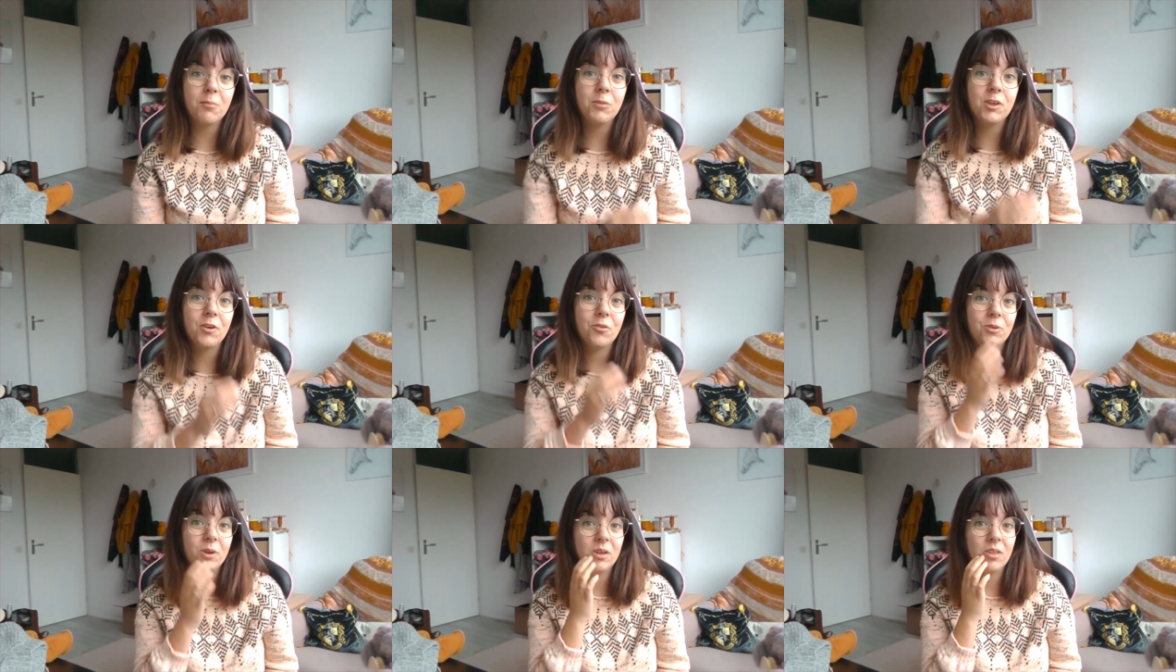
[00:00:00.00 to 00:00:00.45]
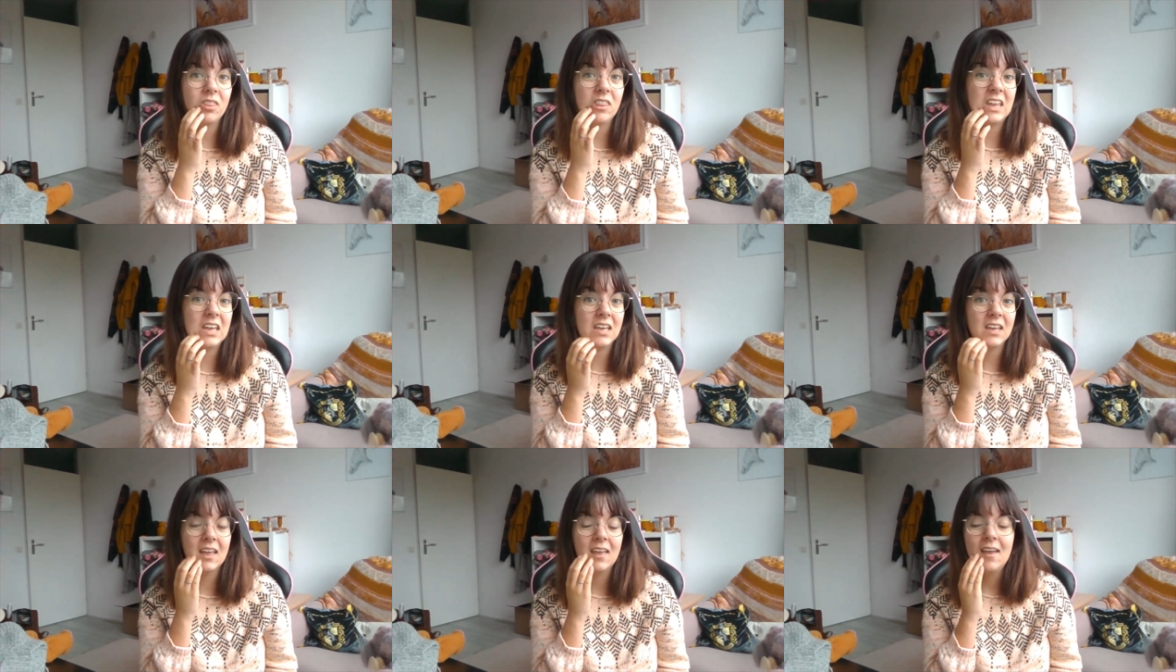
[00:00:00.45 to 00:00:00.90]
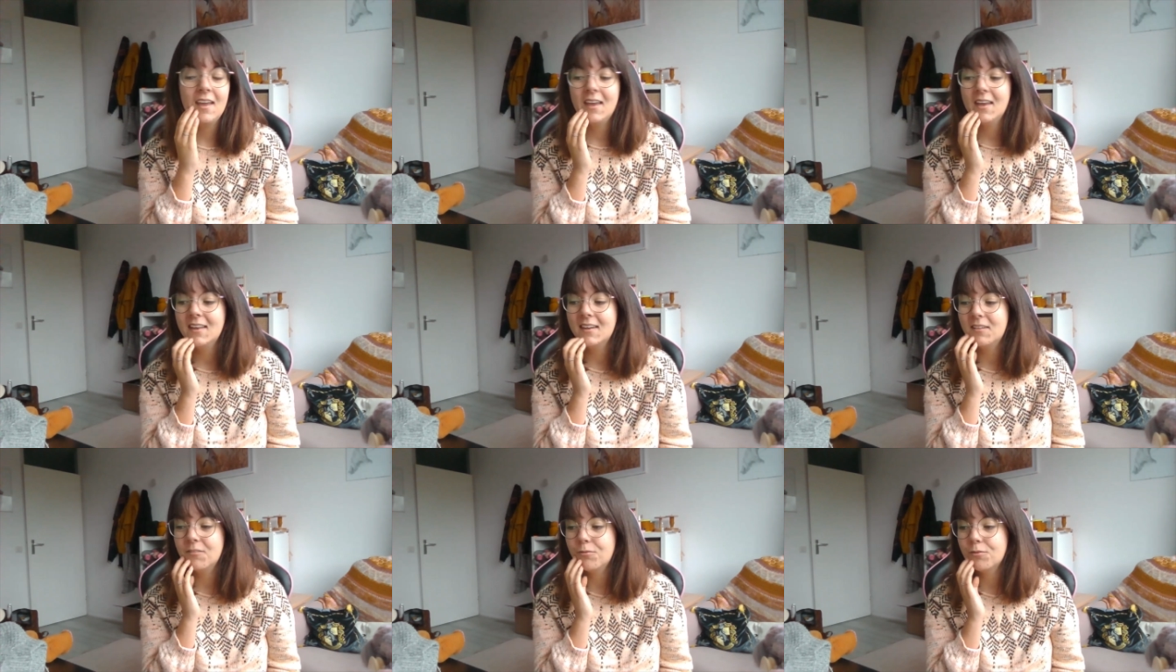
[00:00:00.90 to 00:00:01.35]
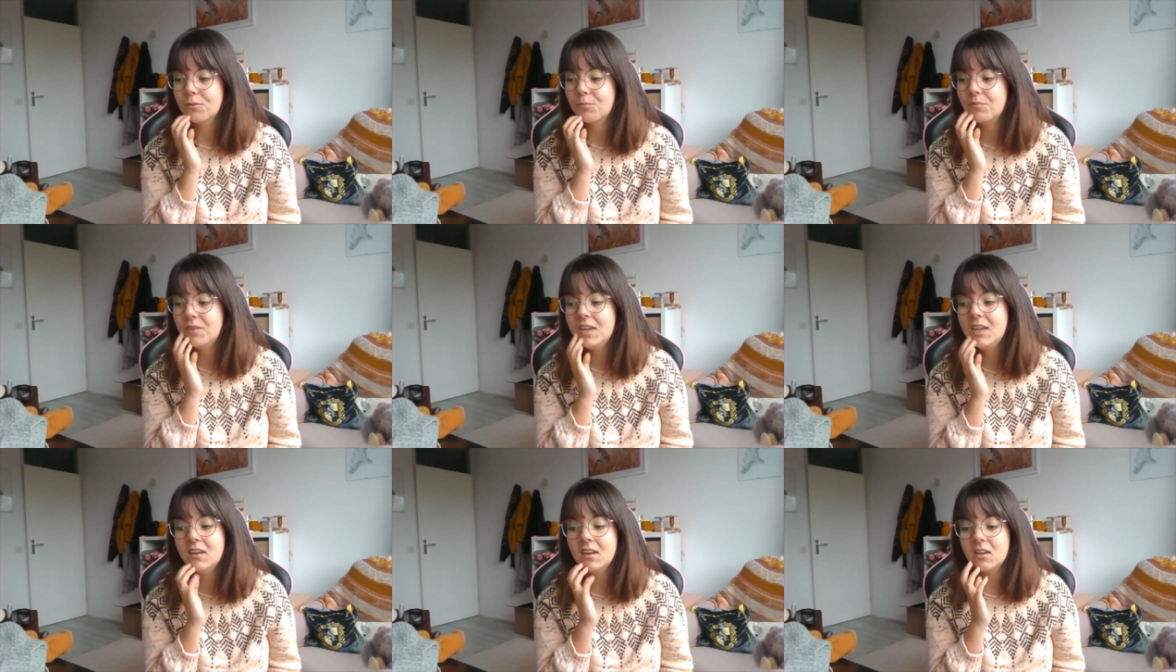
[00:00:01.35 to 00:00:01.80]
The only thing for
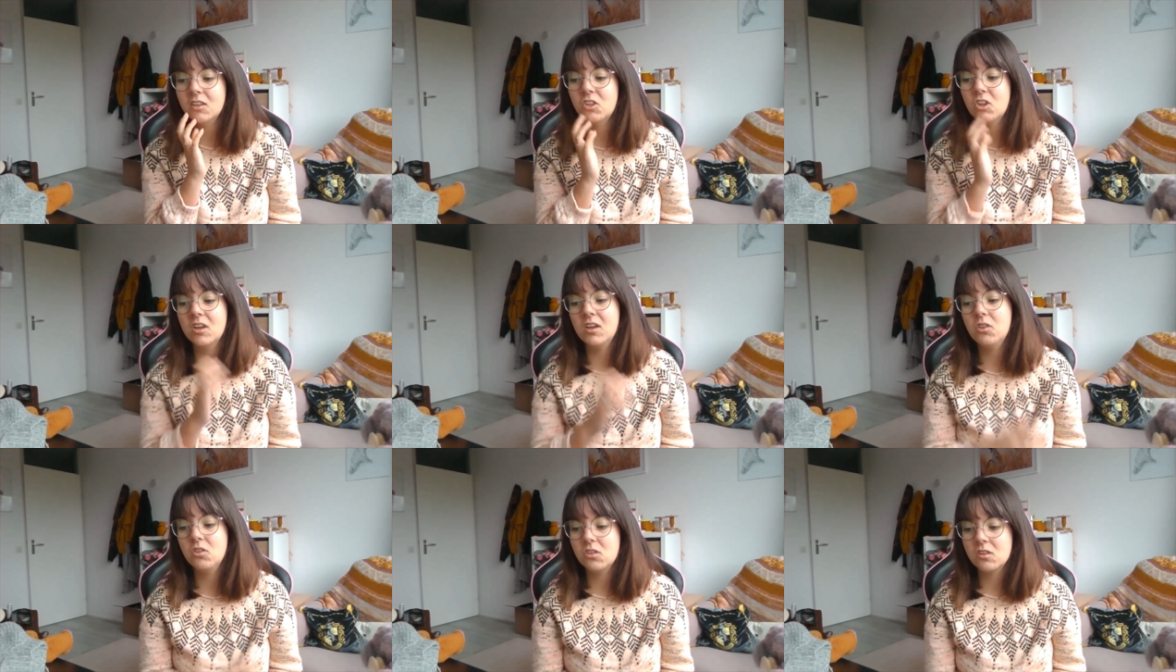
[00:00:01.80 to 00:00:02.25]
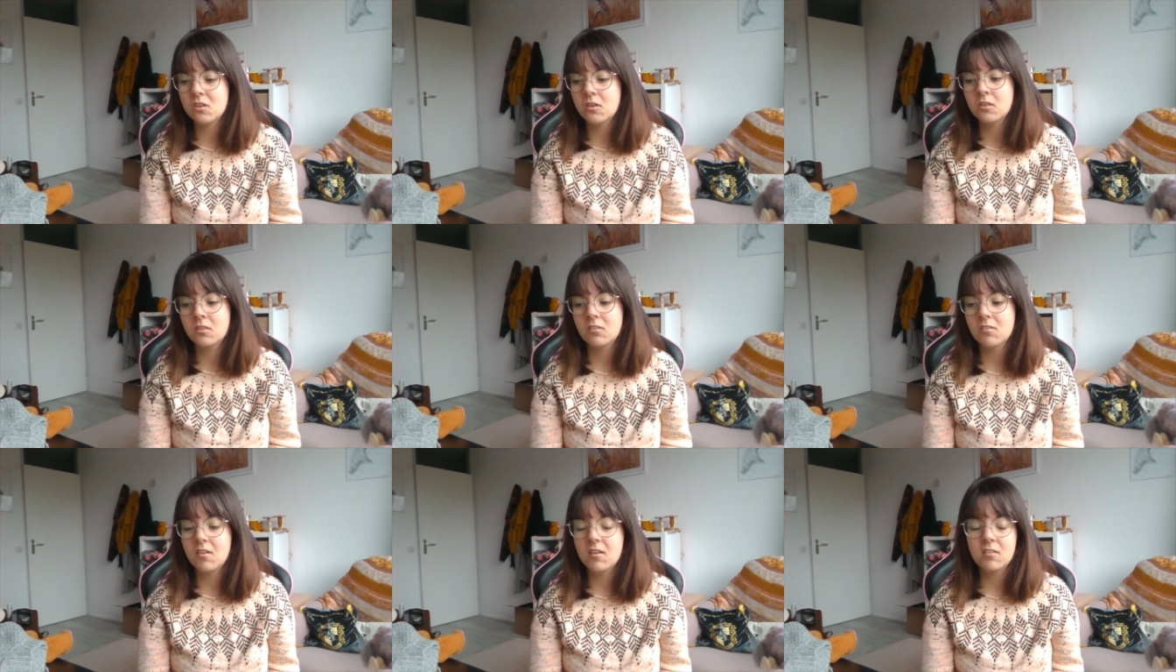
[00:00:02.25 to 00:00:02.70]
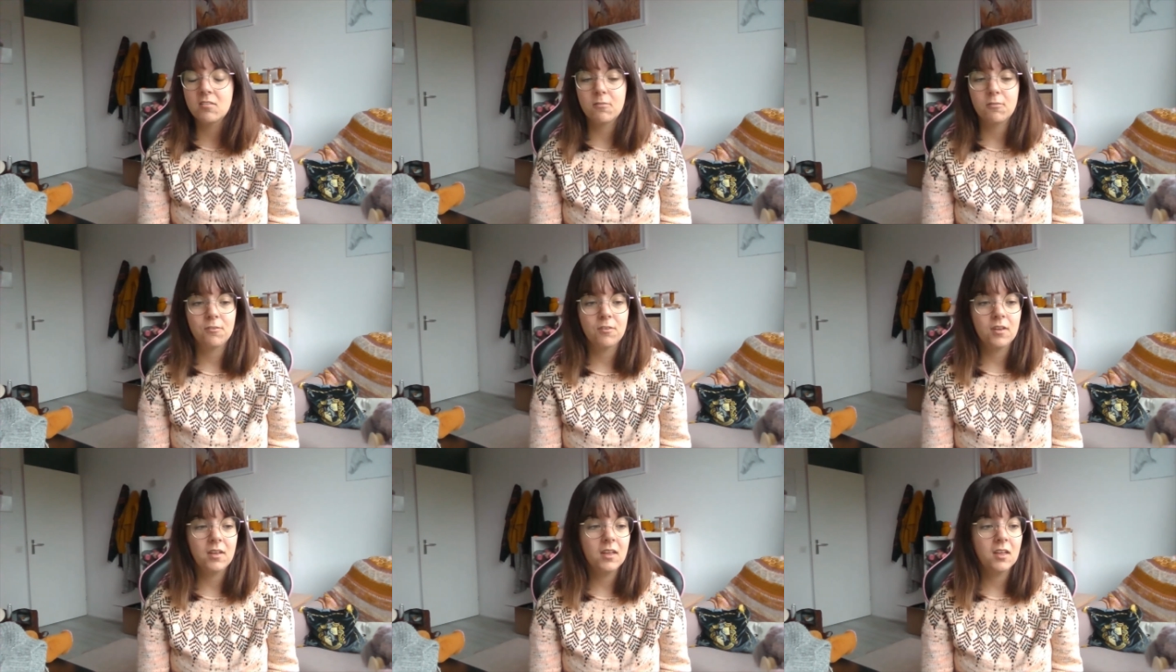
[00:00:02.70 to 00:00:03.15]
me that changes is